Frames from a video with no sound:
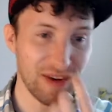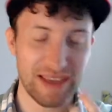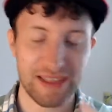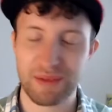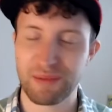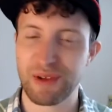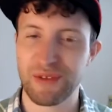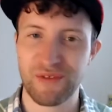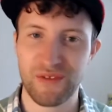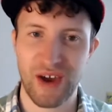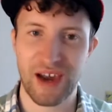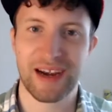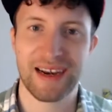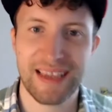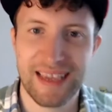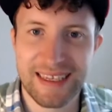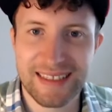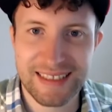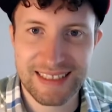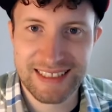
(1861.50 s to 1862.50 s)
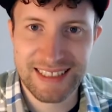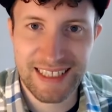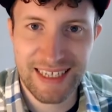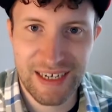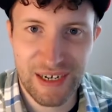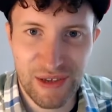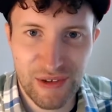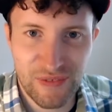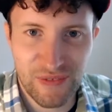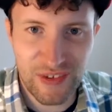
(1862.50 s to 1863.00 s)
that we finally get to see
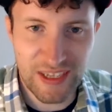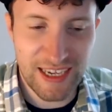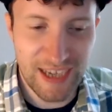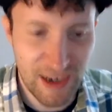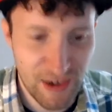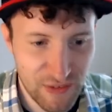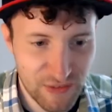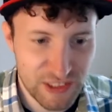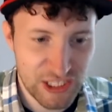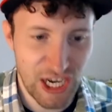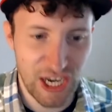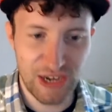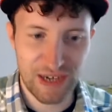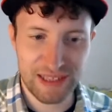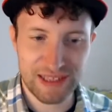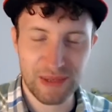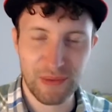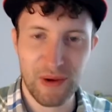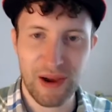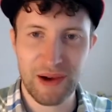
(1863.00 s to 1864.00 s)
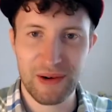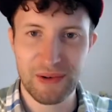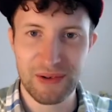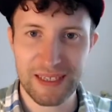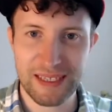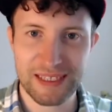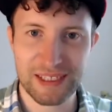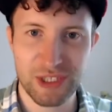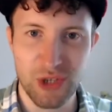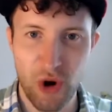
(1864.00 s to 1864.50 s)
Luffy kind of turning the world
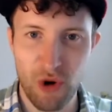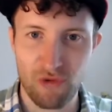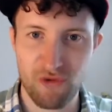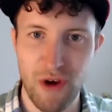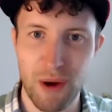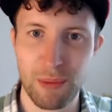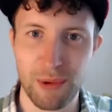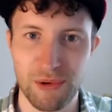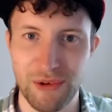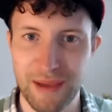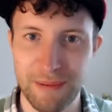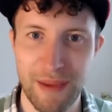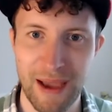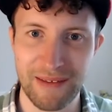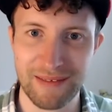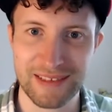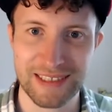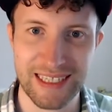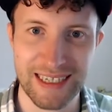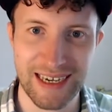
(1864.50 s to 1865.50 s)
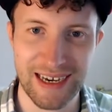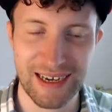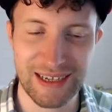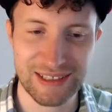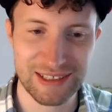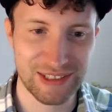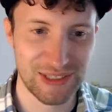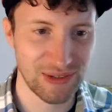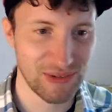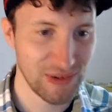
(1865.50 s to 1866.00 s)
into a rubbery bouncy
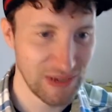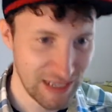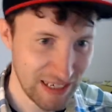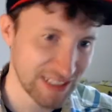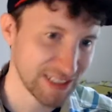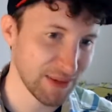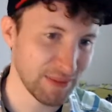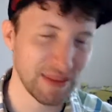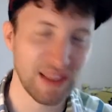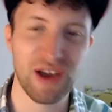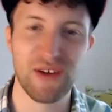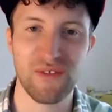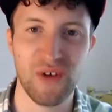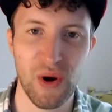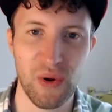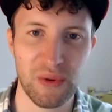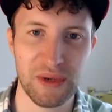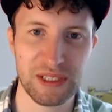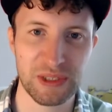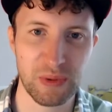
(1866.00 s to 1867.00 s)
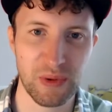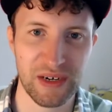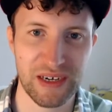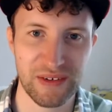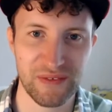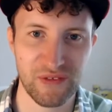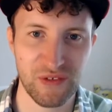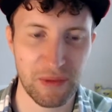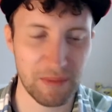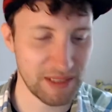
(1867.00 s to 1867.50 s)
castle, something that I've always
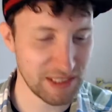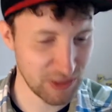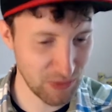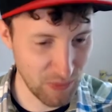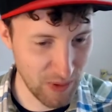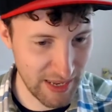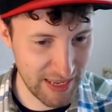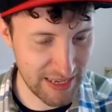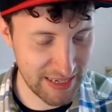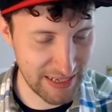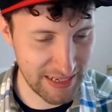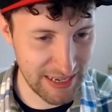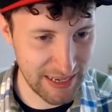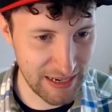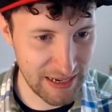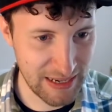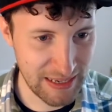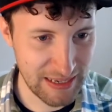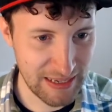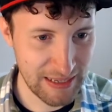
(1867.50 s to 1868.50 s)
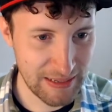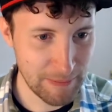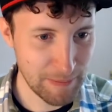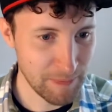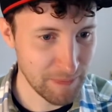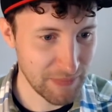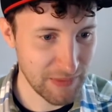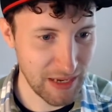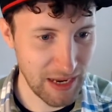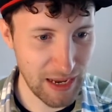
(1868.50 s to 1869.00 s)
wanted from his awakening,
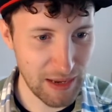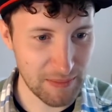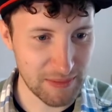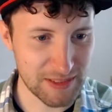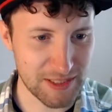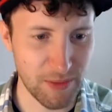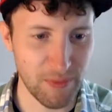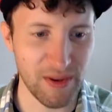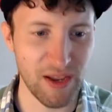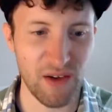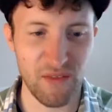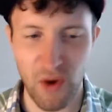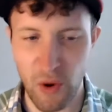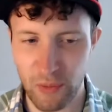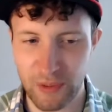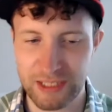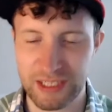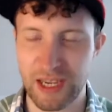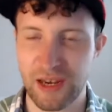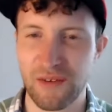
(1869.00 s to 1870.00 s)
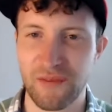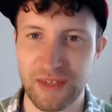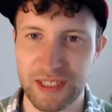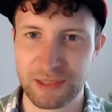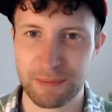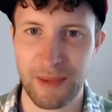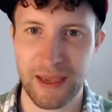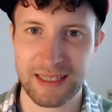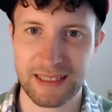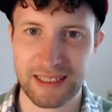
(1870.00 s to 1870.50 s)
and something I've always kind of
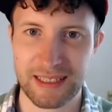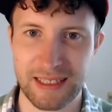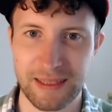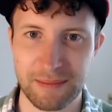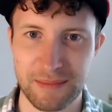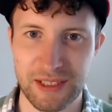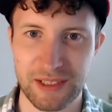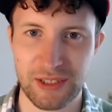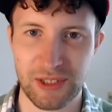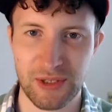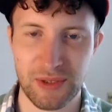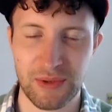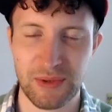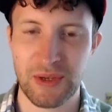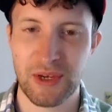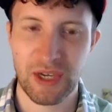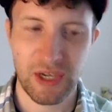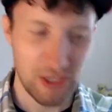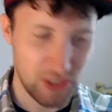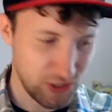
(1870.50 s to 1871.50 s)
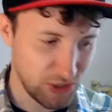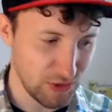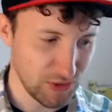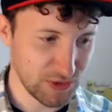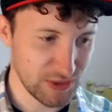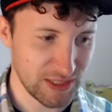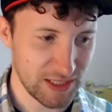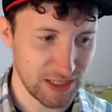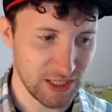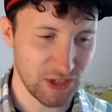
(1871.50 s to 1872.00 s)
expected him to do,
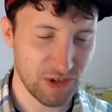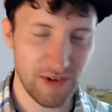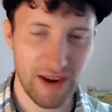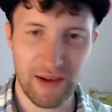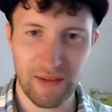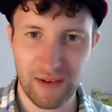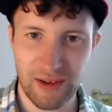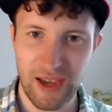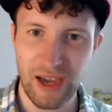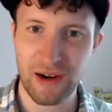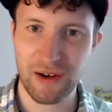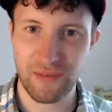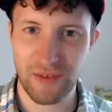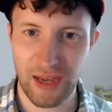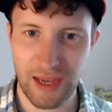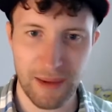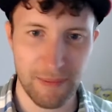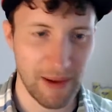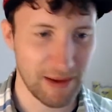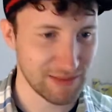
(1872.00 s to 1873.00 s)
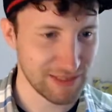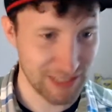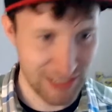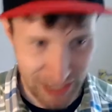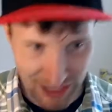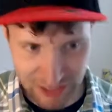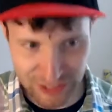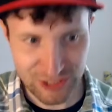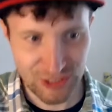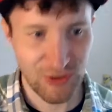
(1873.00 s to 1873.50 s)
using the ground kind of like a bouncy
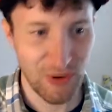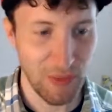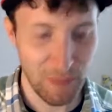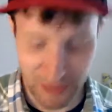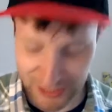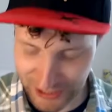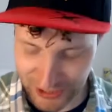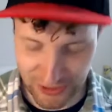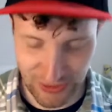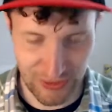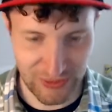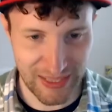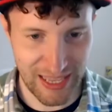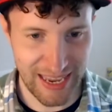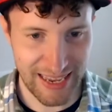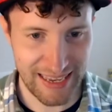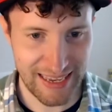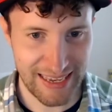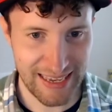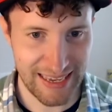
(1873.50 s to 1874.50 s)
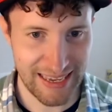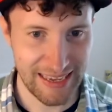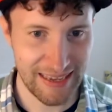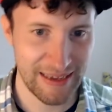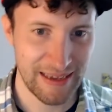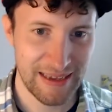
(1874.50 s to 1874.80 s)
castle, and we saw that here.